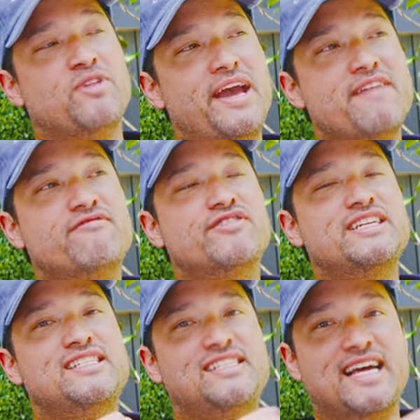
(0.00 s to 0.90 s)

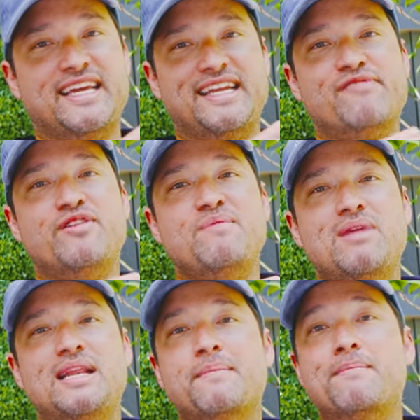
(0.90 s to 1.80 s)
every second, every
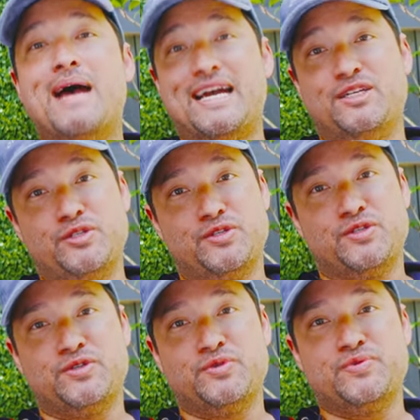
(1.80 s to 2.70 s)
minute matters,
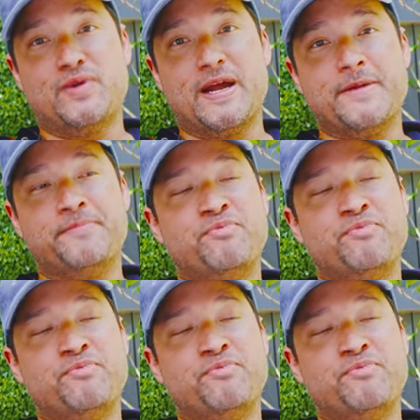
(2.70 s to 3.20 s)
right?